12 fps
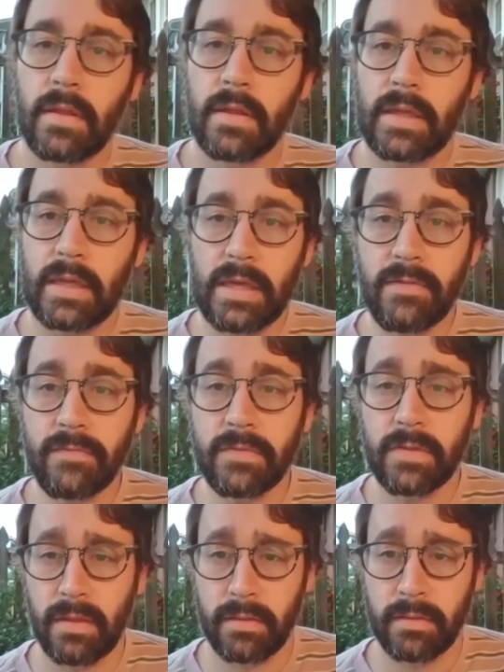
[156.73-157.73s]

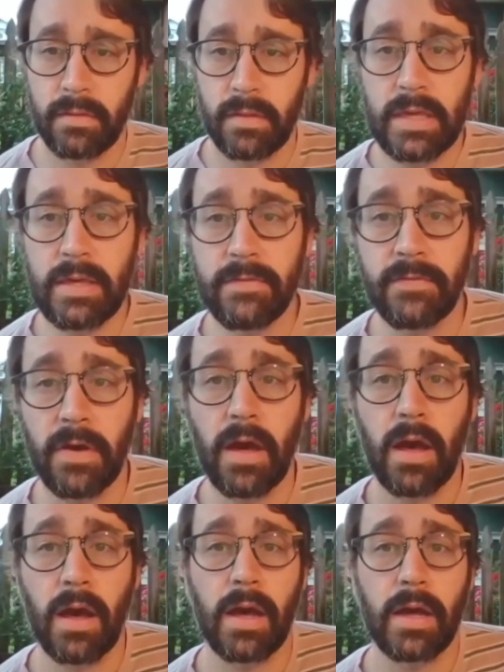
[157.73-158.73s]
Eve
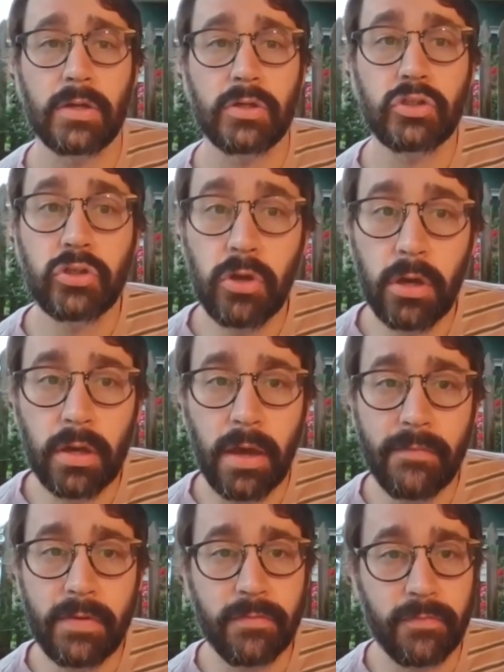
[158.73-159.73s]
took
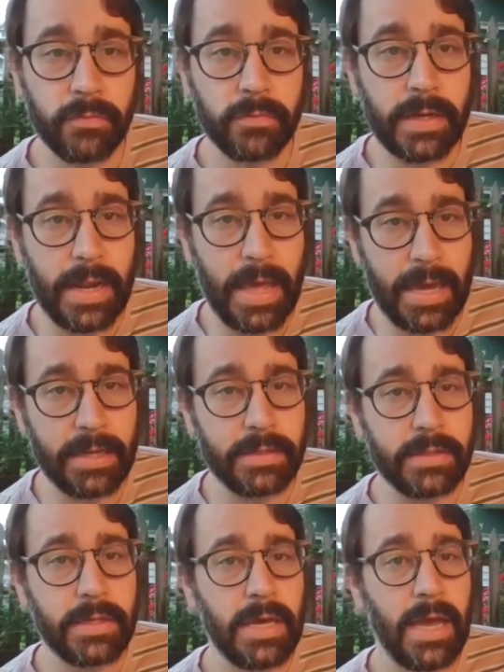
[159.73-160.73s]
of its fruit and ate,
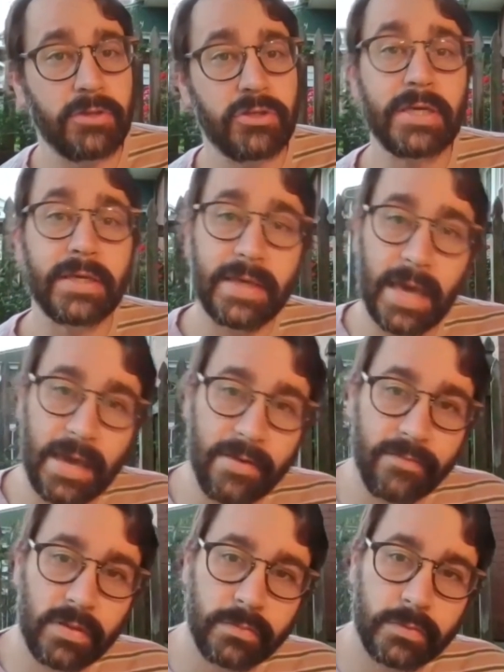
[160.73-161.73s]
and she
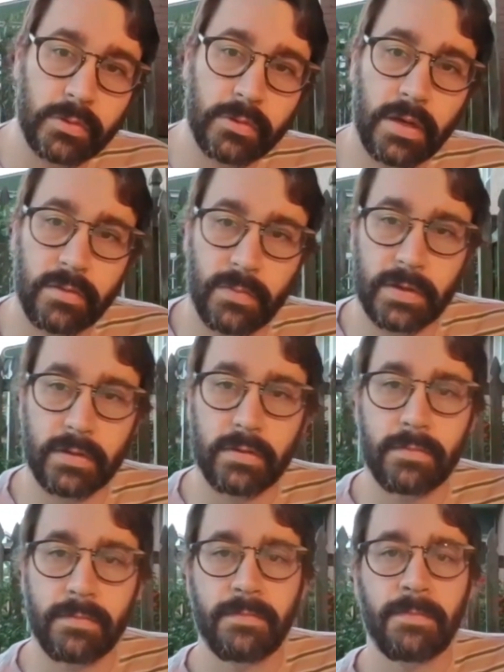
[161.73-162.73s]
gave some to her husband.
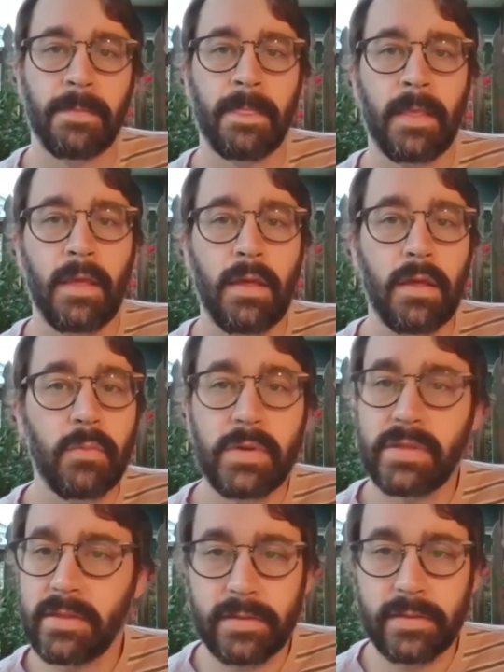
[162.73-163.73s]
We
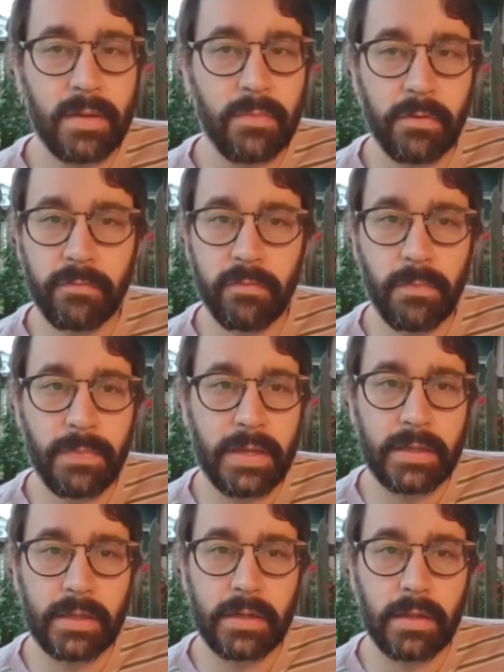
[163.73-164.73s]
see the same words
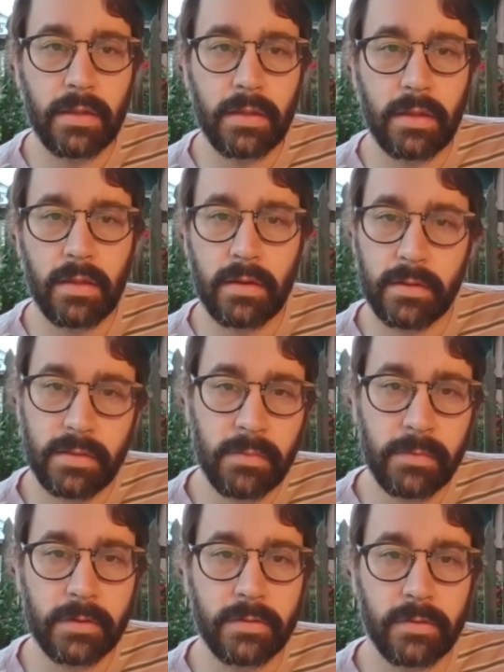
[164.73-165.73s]
repeated in a
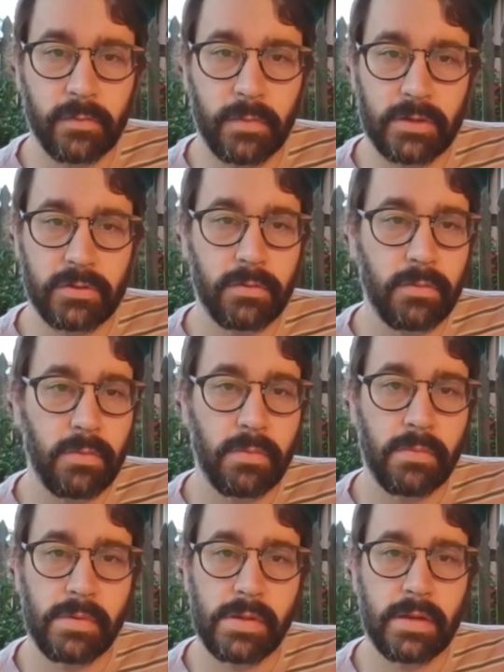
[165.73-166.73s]
similar situation
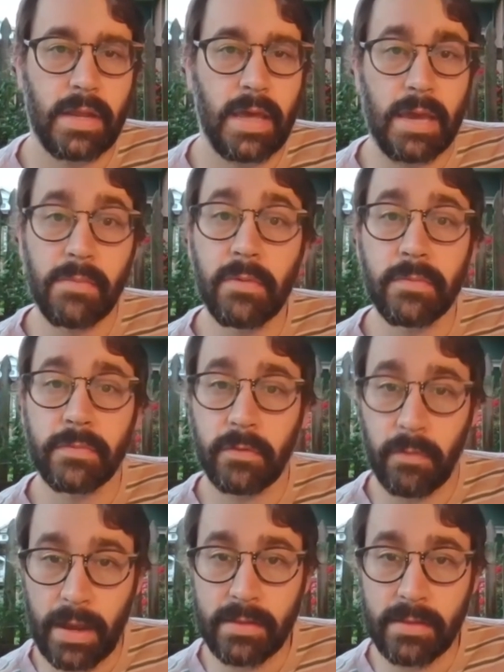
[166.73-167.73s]
when Abram's
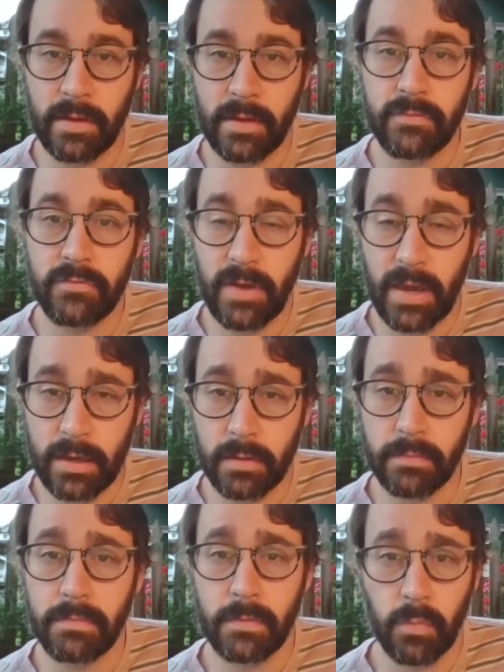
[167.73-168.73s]
grandson,
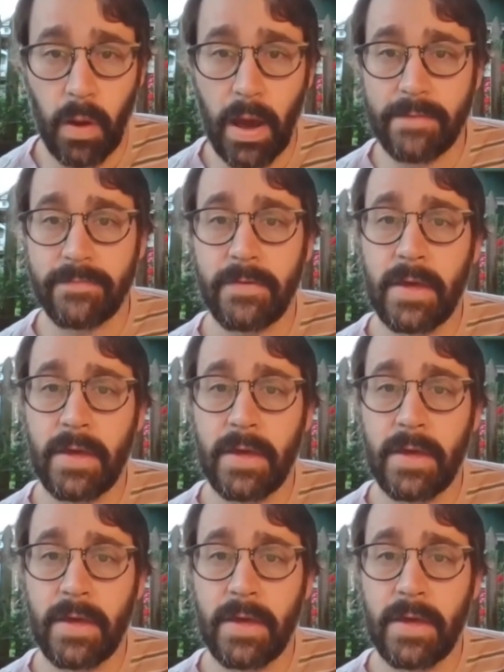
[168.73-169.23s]
Jacob's wife,